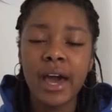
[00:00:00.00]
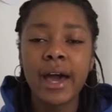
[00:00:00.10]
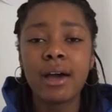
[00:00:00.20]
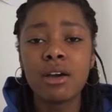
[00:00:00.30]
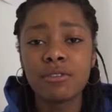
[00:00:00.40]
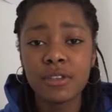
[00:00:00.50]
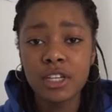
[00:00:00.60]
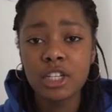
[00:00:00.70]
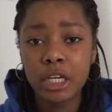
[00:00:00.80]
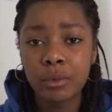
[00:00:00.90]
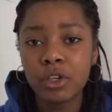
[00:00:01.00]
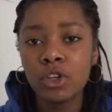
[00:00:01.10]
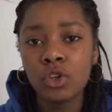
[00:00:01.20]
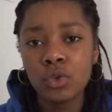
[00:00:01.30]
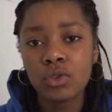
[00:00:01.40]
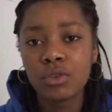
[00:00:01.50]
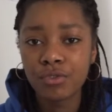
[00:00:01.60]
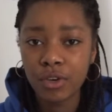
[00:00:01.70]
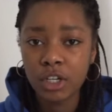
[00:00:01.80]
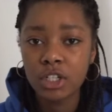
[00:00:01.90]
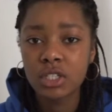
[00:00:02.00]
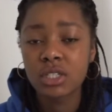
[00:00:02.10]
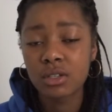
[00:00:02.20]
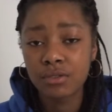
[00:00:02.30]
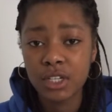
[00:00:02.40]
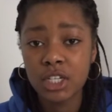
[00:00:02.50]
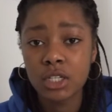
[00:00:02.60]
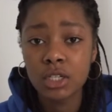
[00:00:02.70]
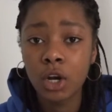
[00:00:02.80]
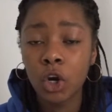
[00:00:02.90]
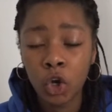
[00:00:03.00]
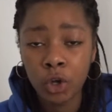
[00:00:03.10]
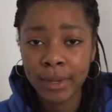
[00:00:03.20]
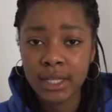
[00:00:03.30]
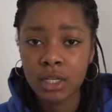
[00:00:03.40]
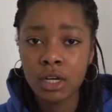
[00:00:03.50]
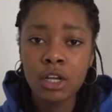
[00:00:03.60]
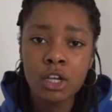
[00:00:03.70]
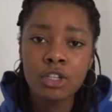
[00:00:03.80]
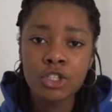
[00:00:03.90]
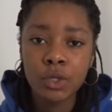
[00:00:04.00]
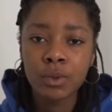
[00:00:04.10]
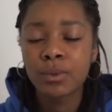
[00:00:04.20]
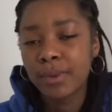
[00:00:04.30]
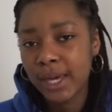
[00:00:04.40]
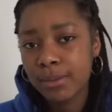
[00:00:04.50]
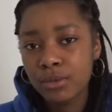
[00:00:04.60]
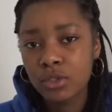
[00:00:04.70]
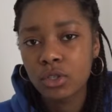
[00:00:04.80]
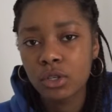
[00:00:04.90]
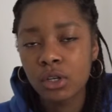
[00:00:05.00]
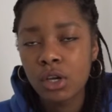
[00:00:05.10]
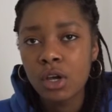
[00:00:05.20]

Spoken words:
However, this year we knew the functions and the features a lot better, so we were able to